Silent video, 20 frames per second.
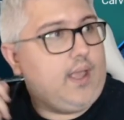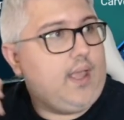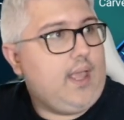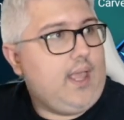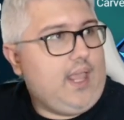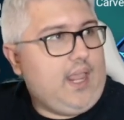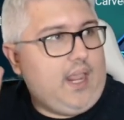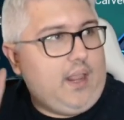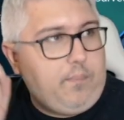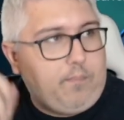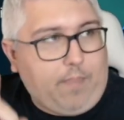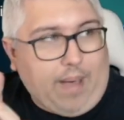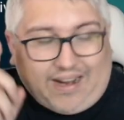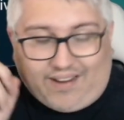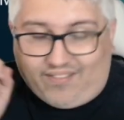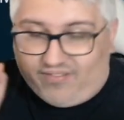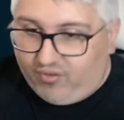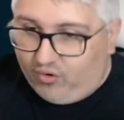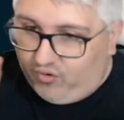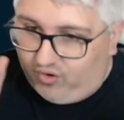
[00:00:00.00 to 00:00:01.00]

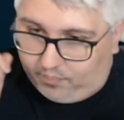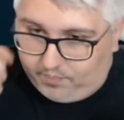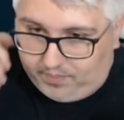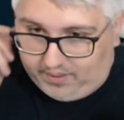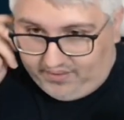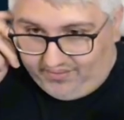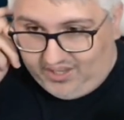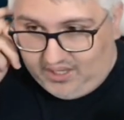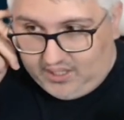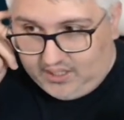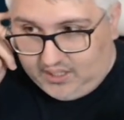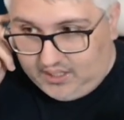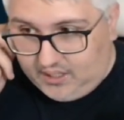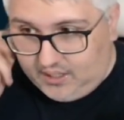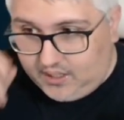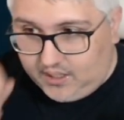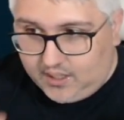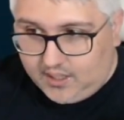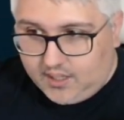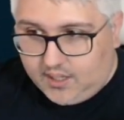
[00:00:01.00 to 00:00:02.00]
impactful for PvE.
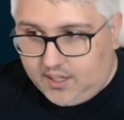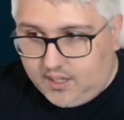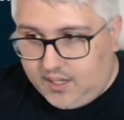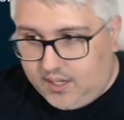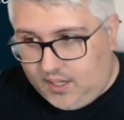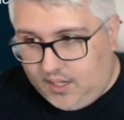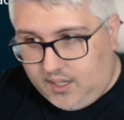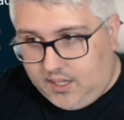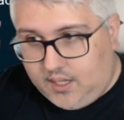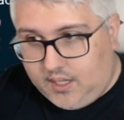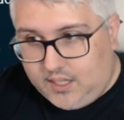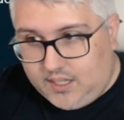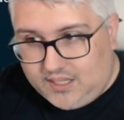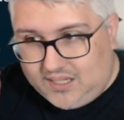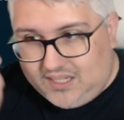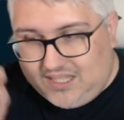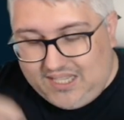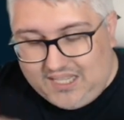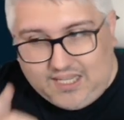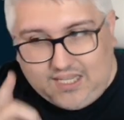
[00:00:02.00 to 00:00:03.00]

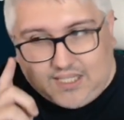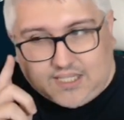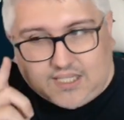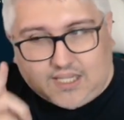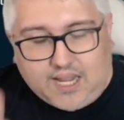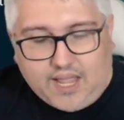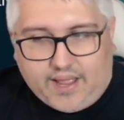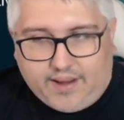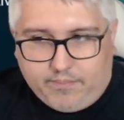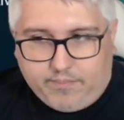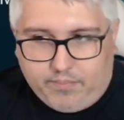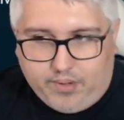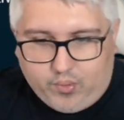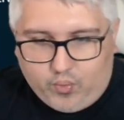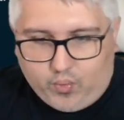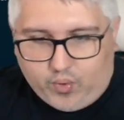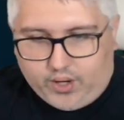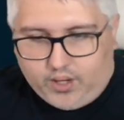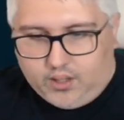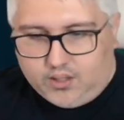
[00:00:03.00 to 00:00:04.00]
These can be
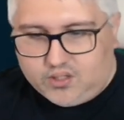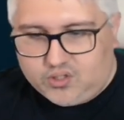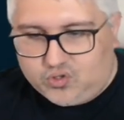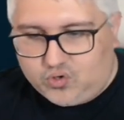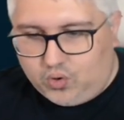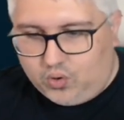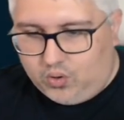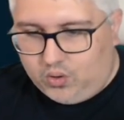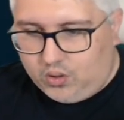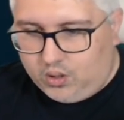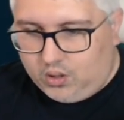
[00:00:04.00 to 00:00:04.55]
really strong.